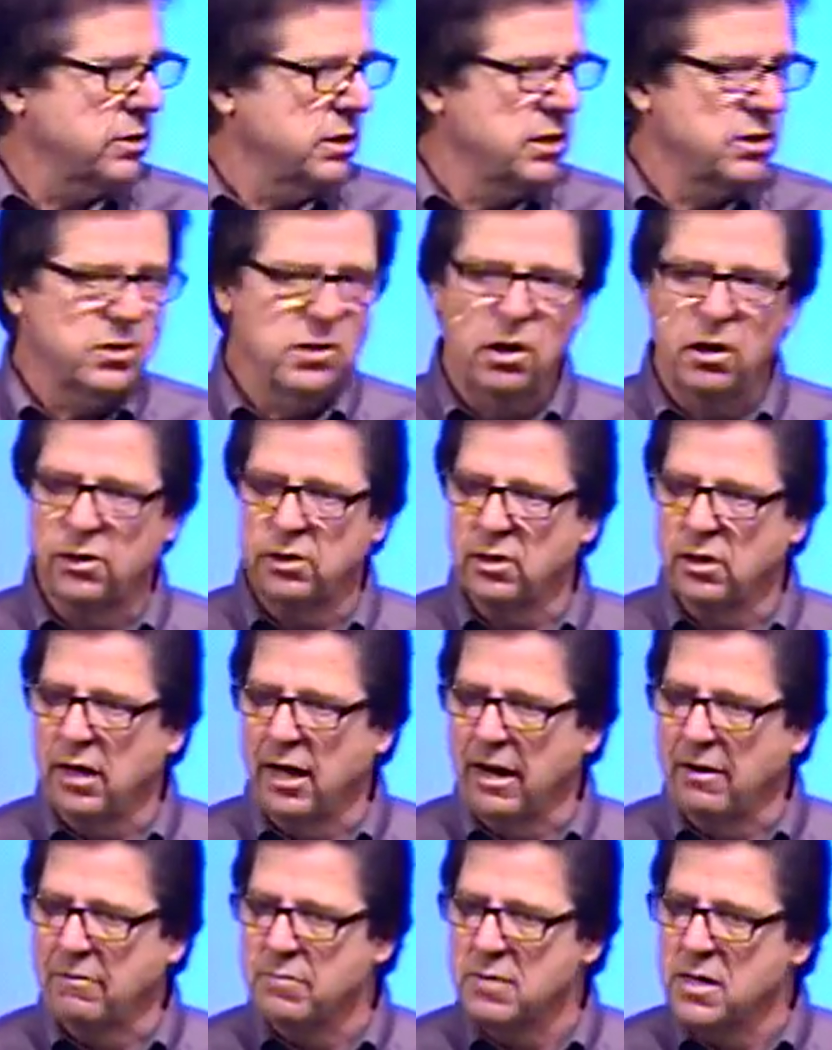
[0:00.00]
needs are in your
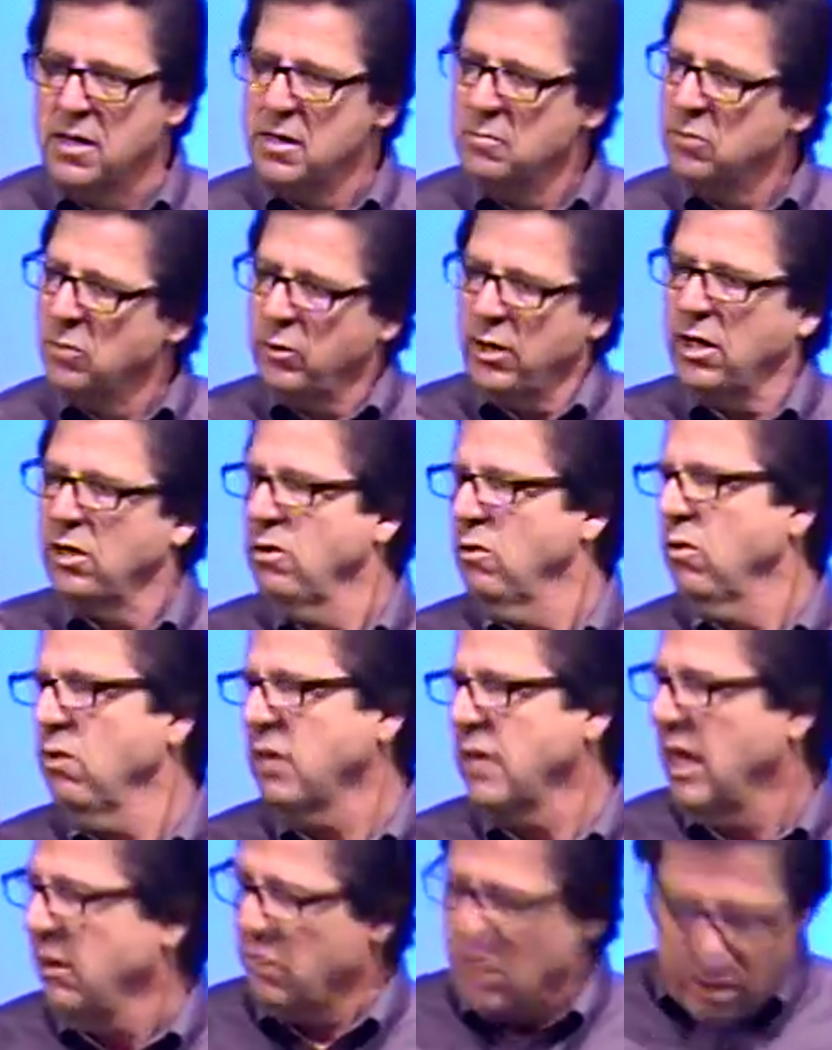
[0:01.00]
life. But we ignore
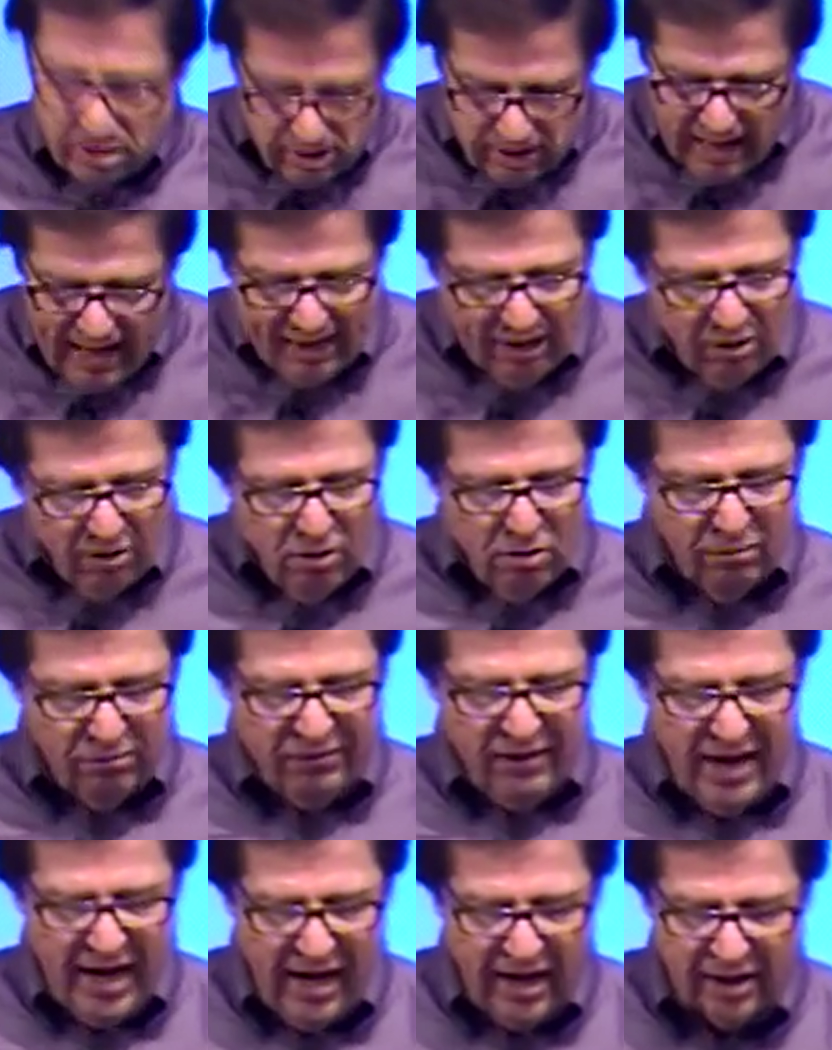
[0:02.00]
that. We just light our own
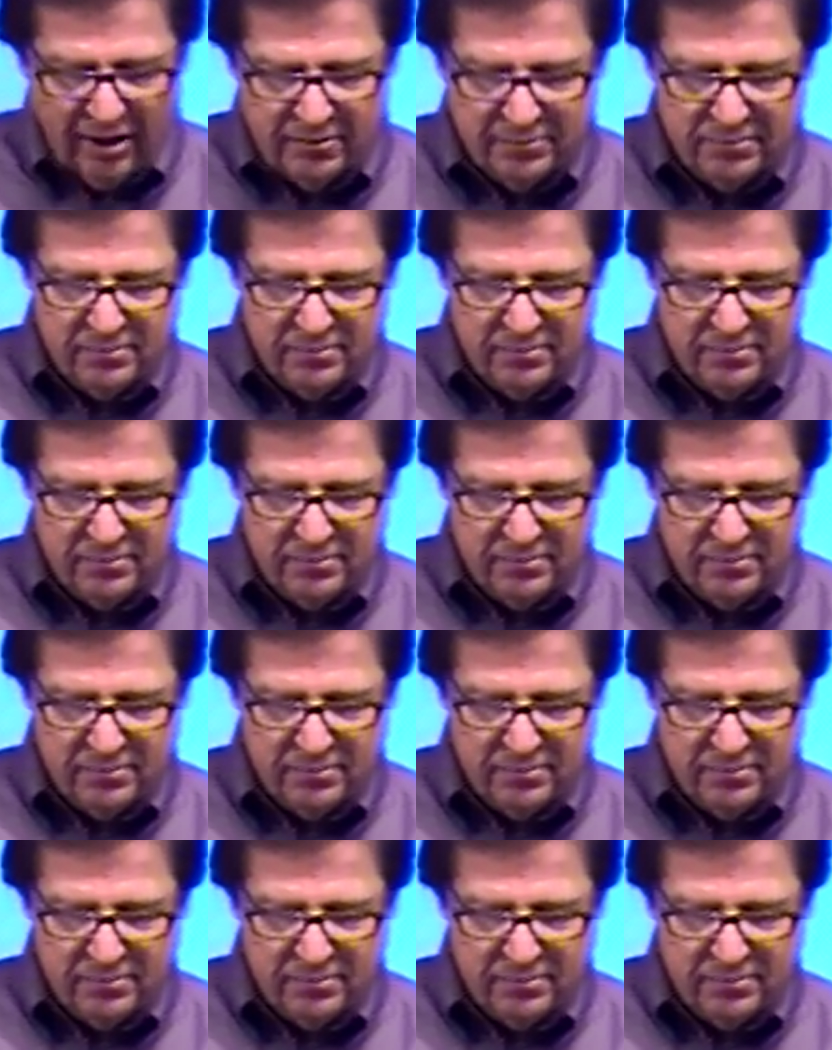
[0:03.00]
fire.